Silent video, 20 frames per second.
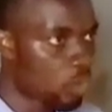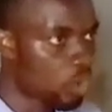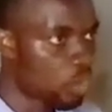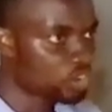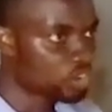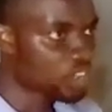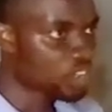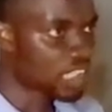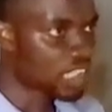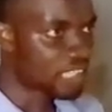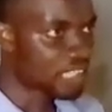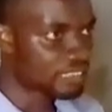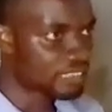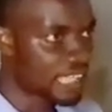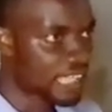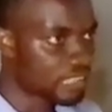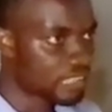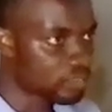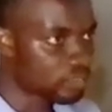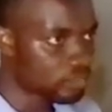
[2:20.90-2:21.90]

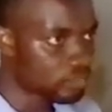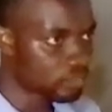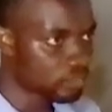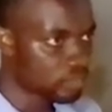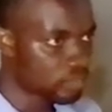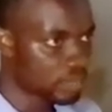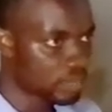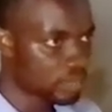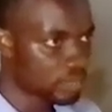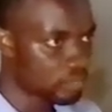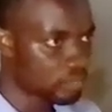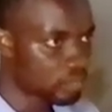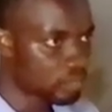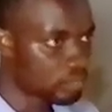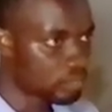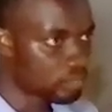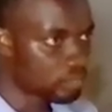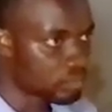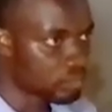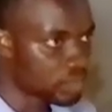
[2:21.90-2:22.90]

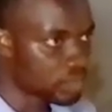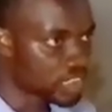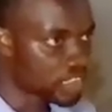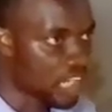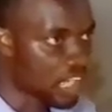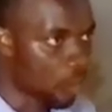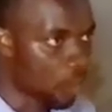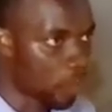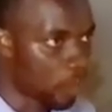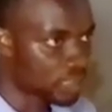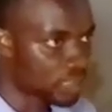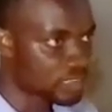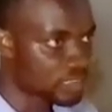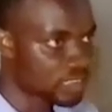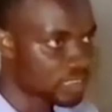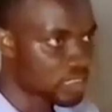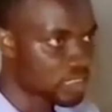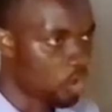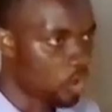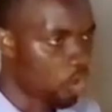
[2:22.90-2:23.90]
110
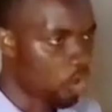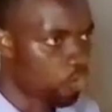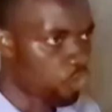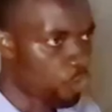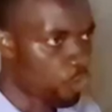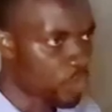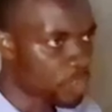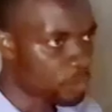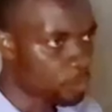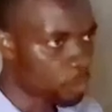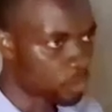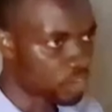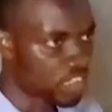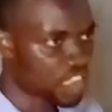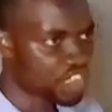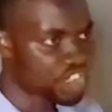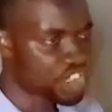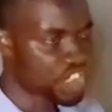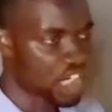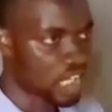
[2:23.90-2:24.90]
gigawatts of wind
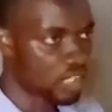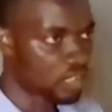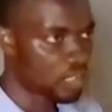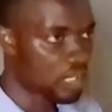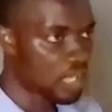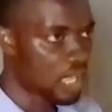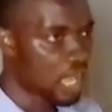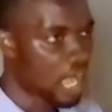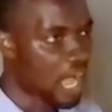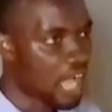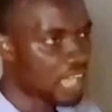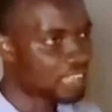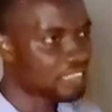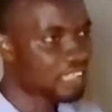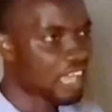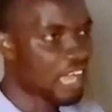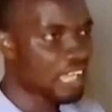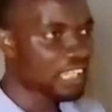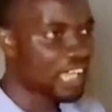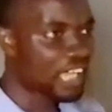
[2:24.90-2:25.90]
potential,
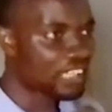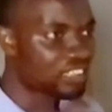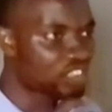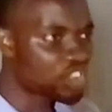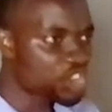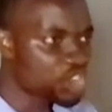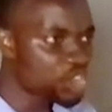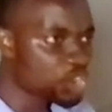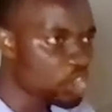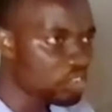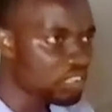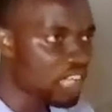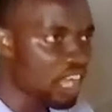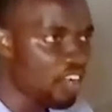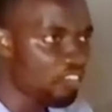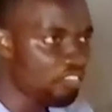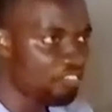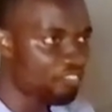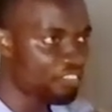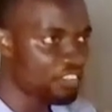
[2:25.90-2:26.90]
and an
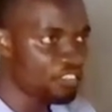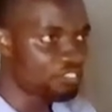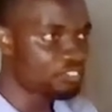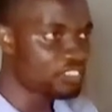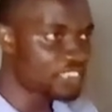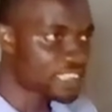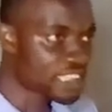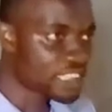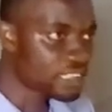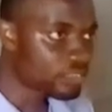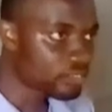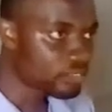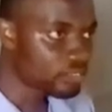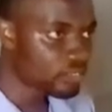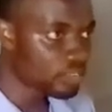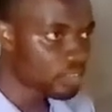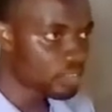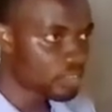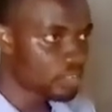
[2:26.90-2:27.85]
additional 15